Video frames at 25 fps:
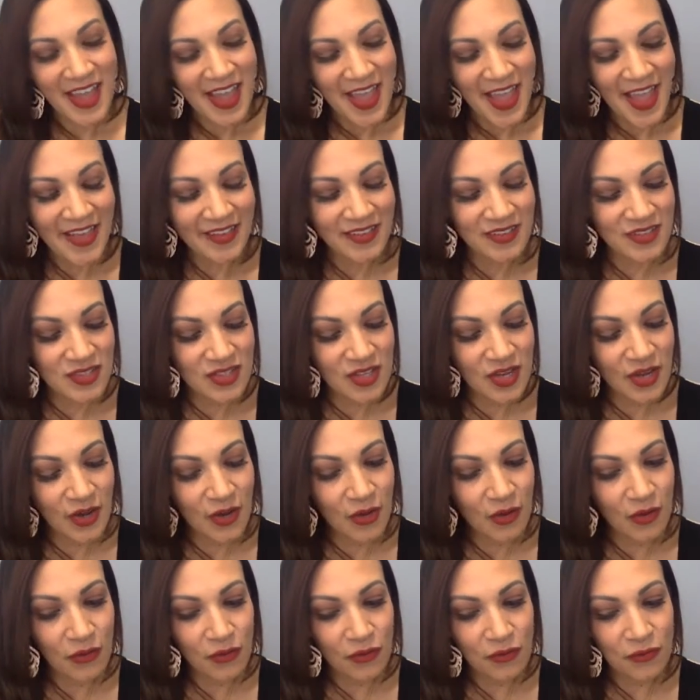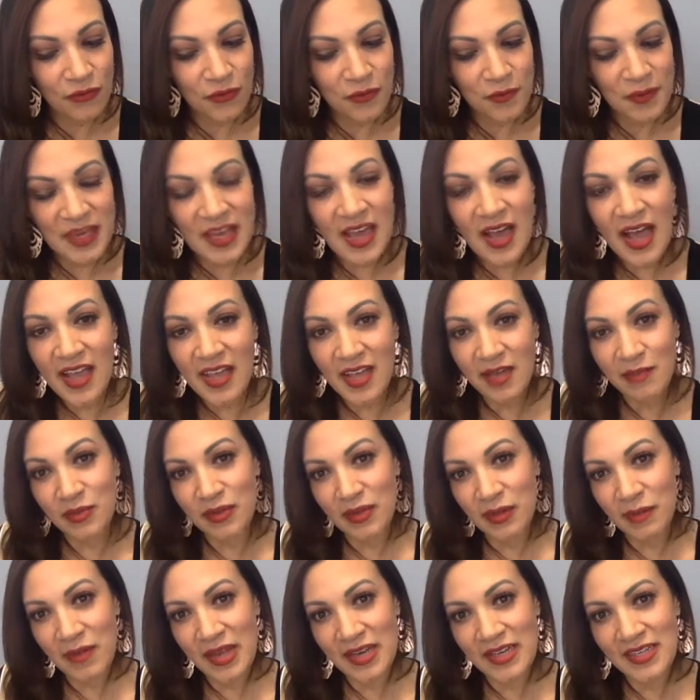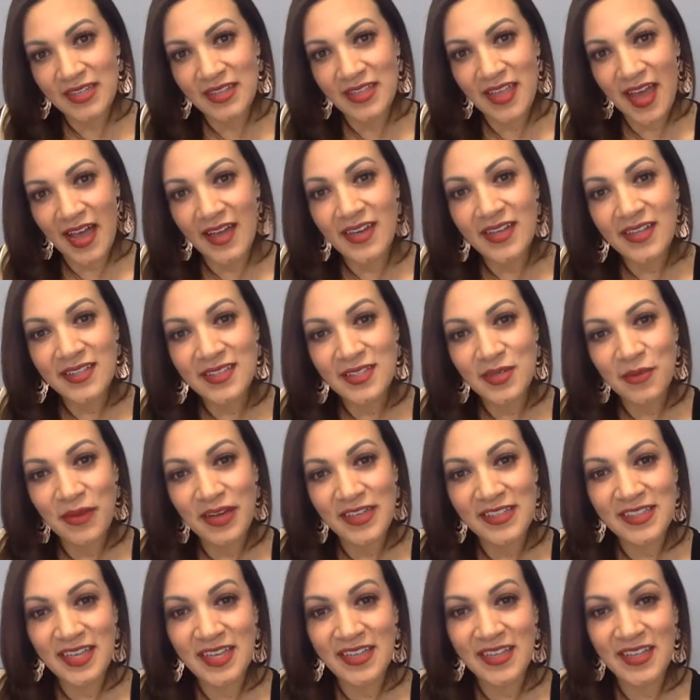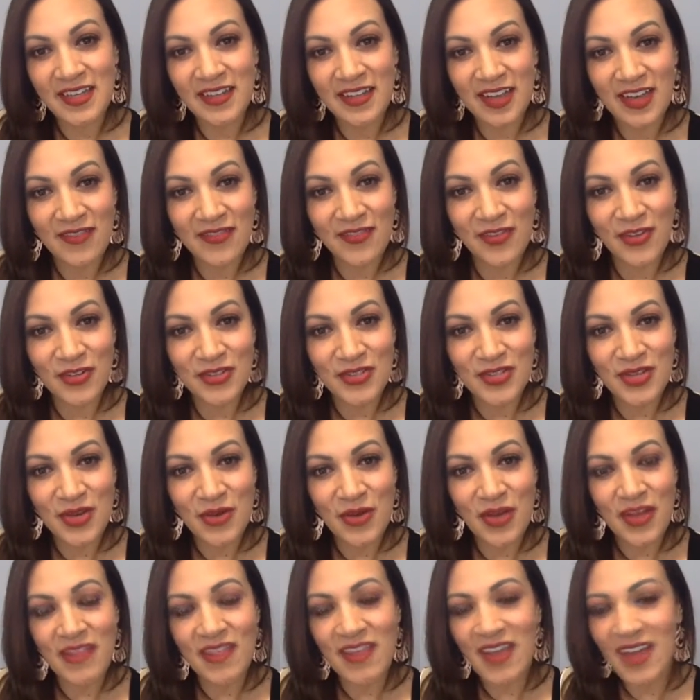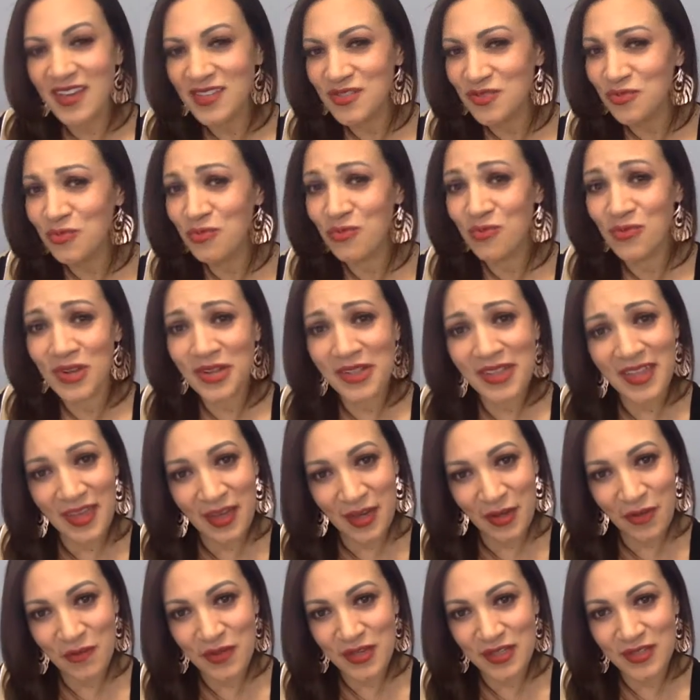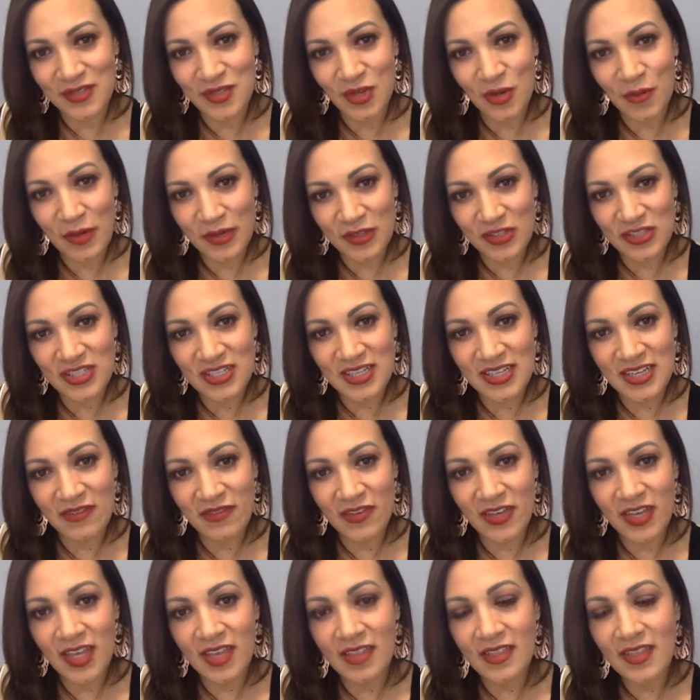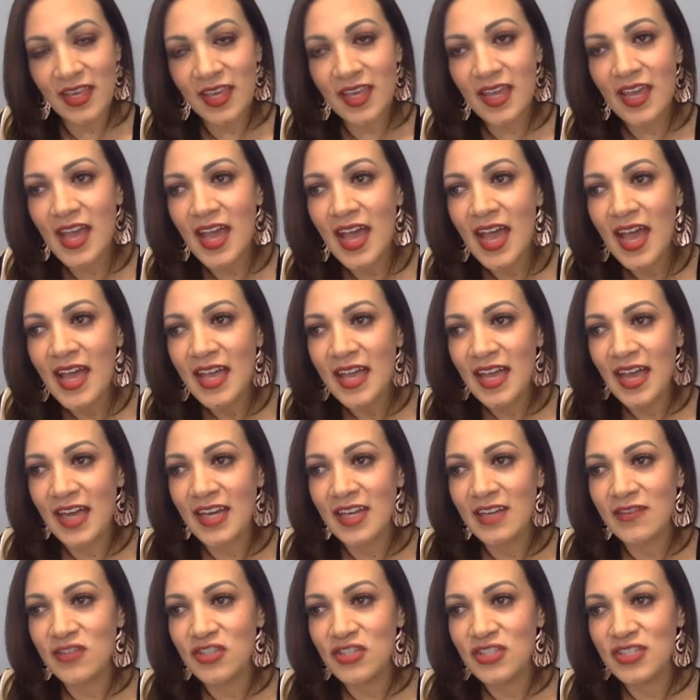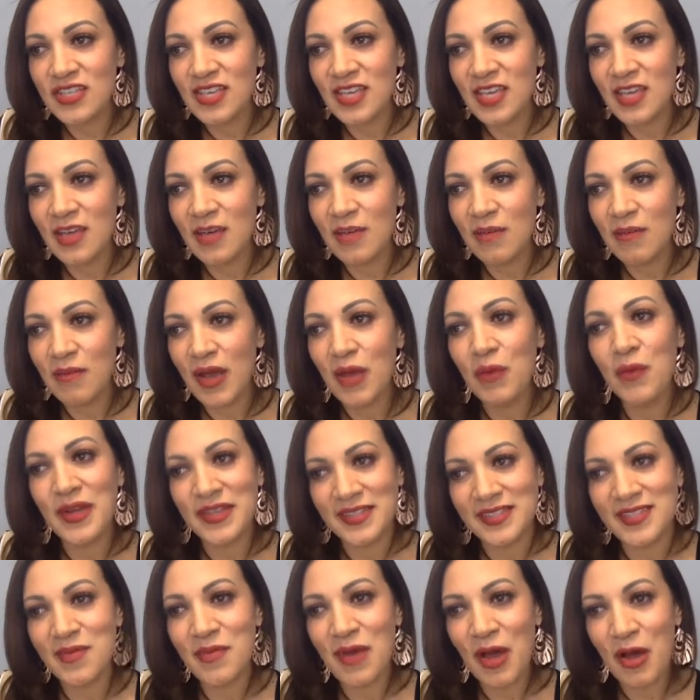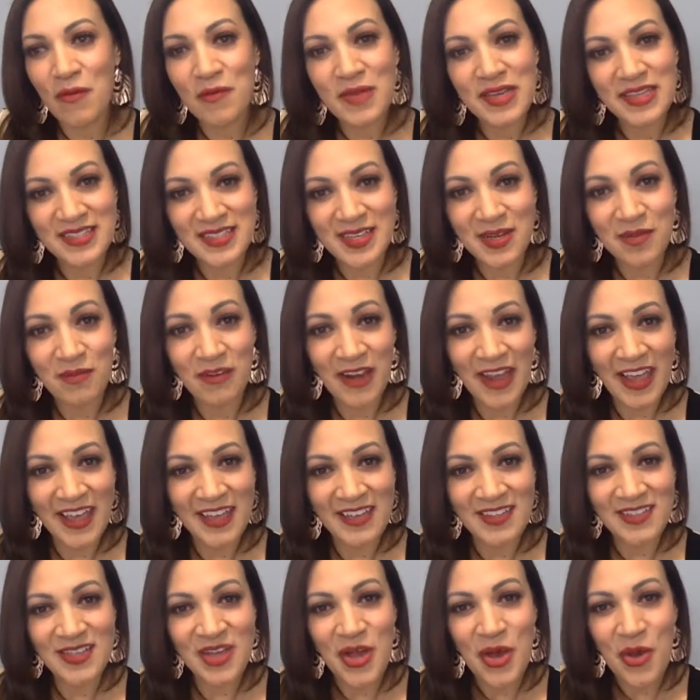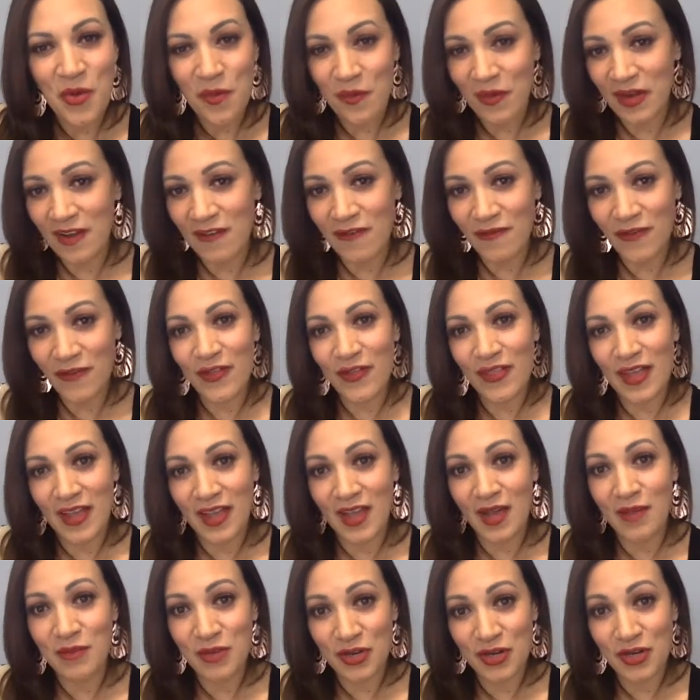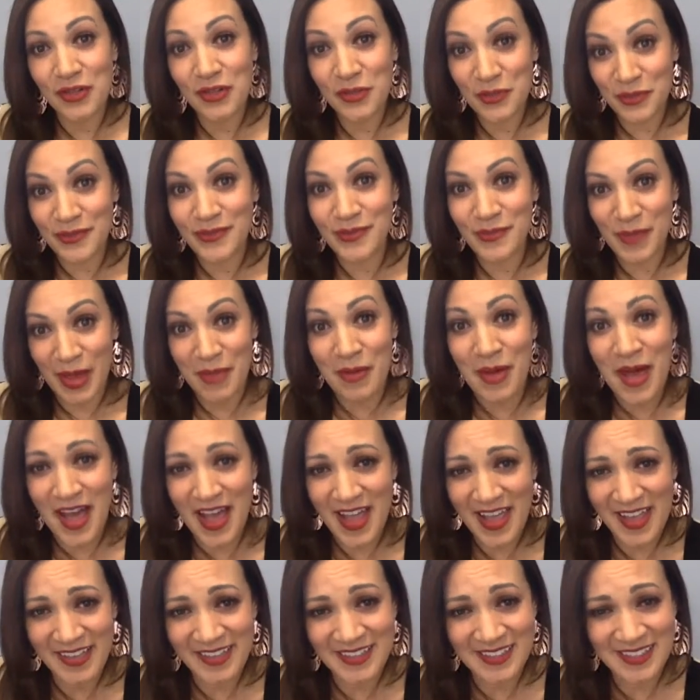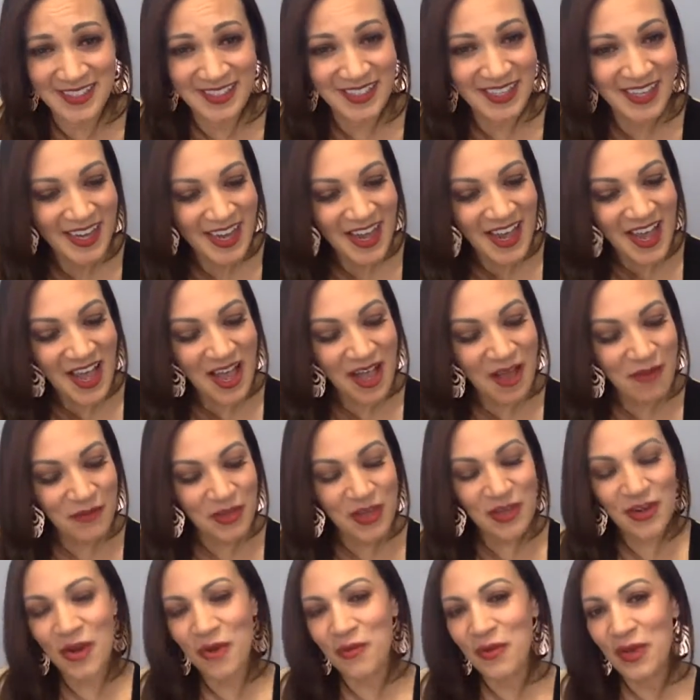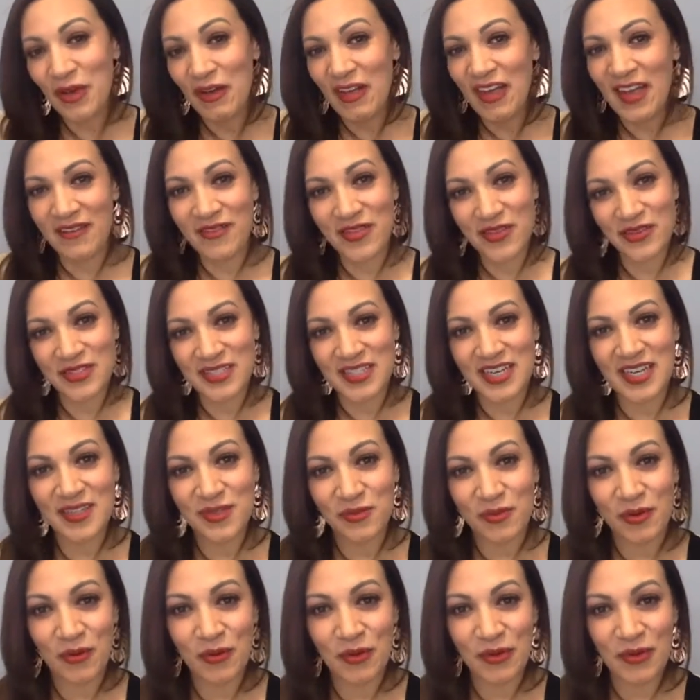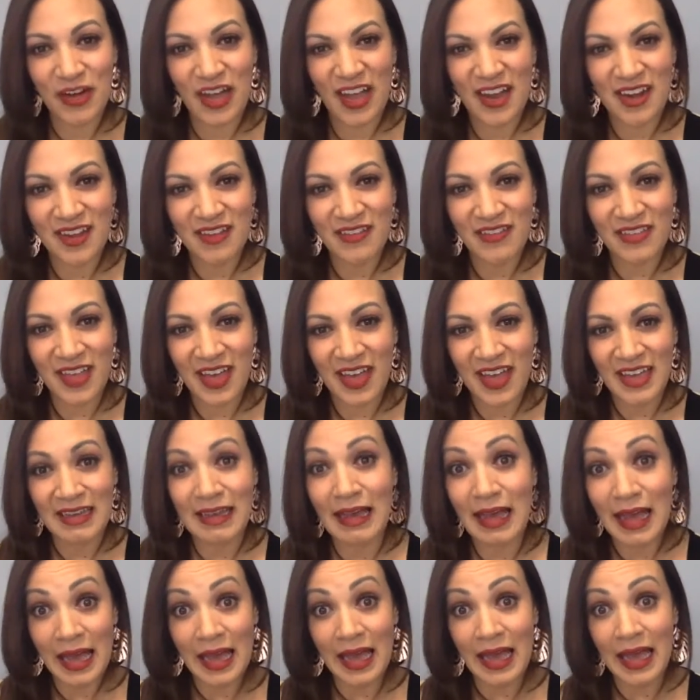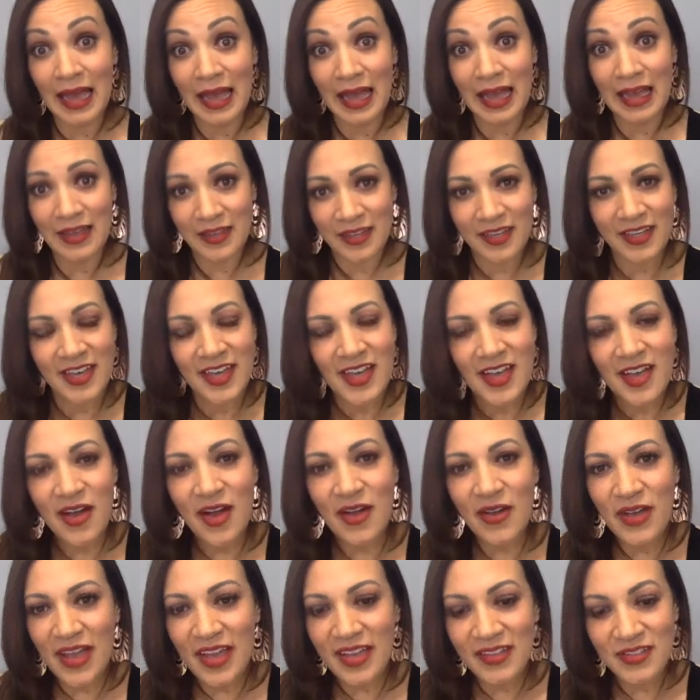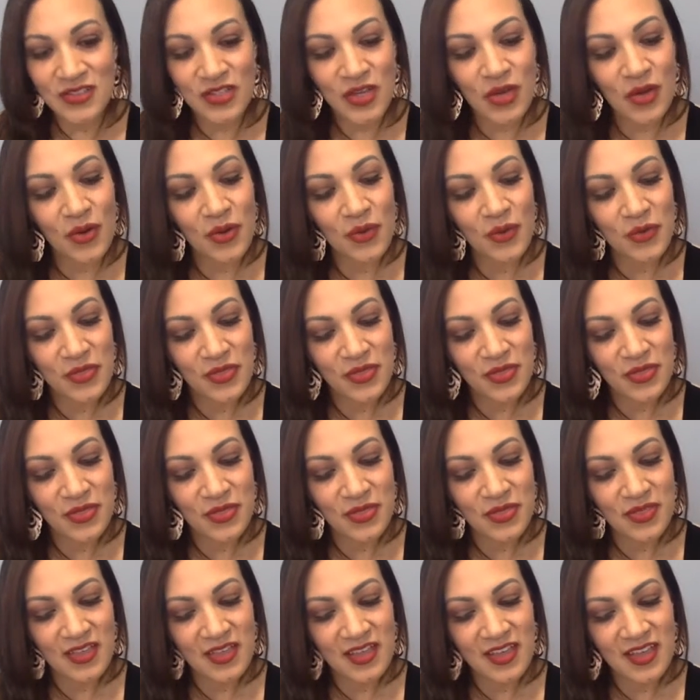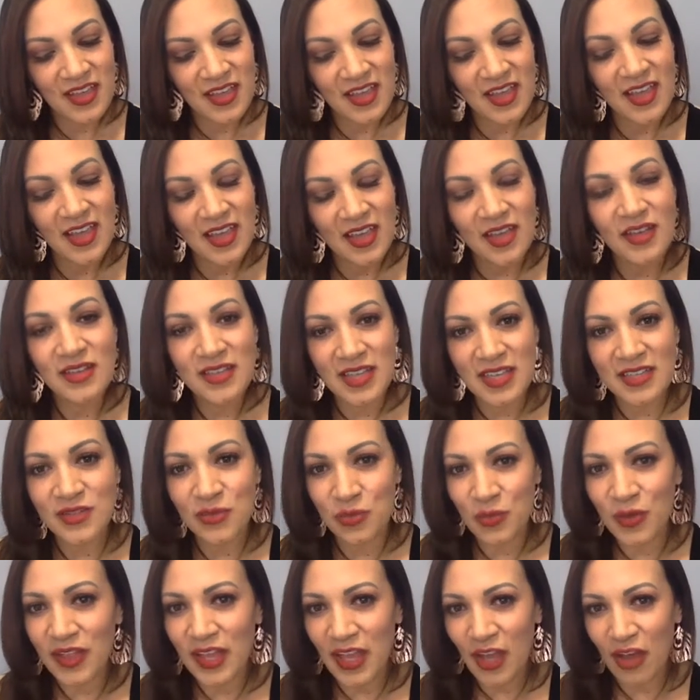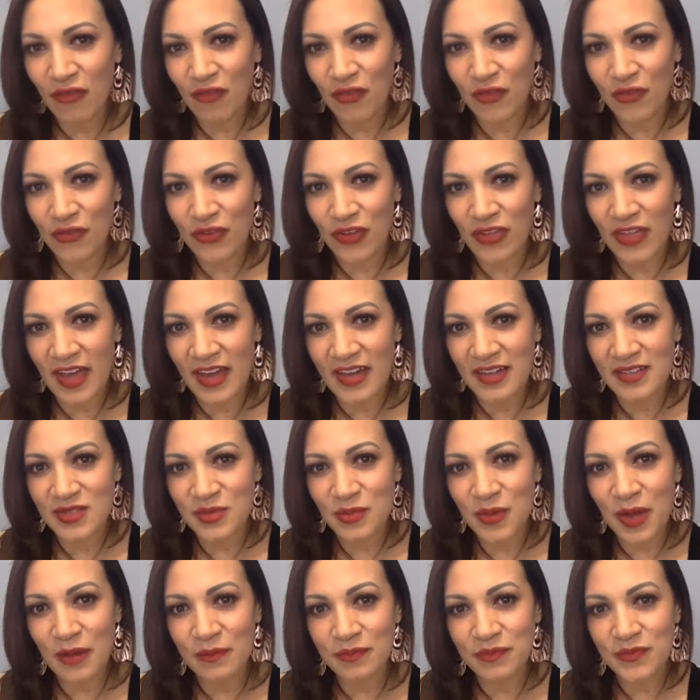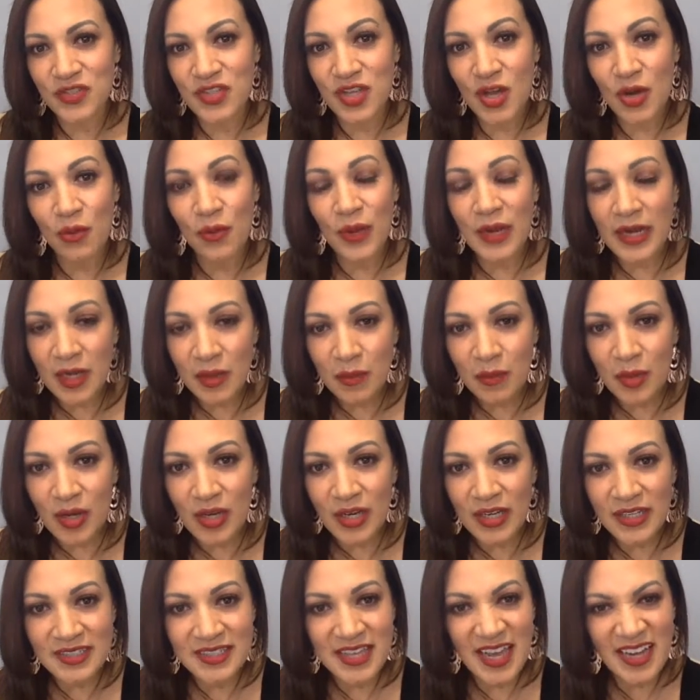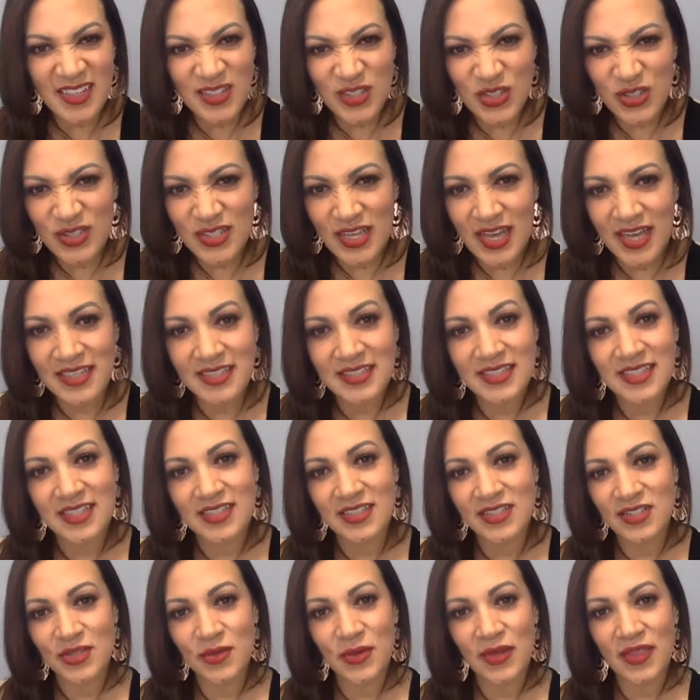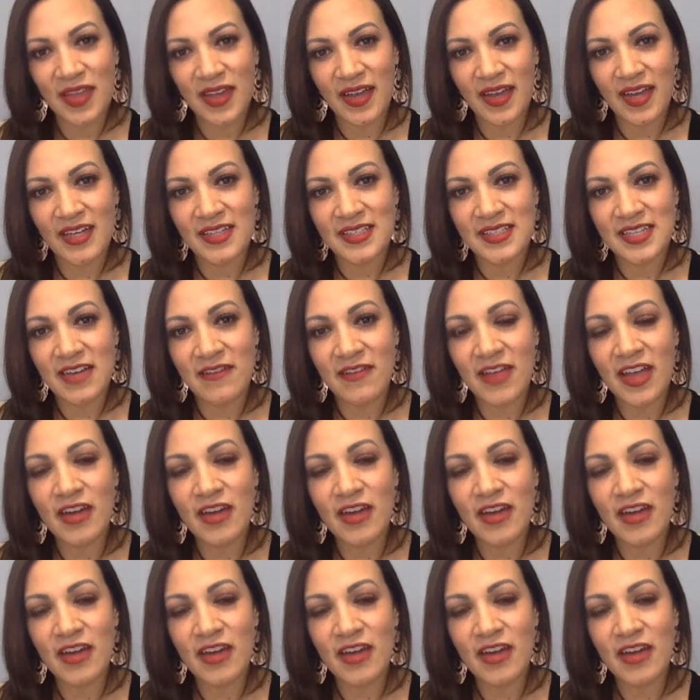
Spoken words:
And so for me, I implemented that into my daily life also, and that has really helped me so much significantly. Kind of just keep my wits about me some days when I like I'm going to lose my mind. We all have those days where we're kind of like, okay, so it's really helpful for that as well. So reading books, exercising, doing that kind of stuff.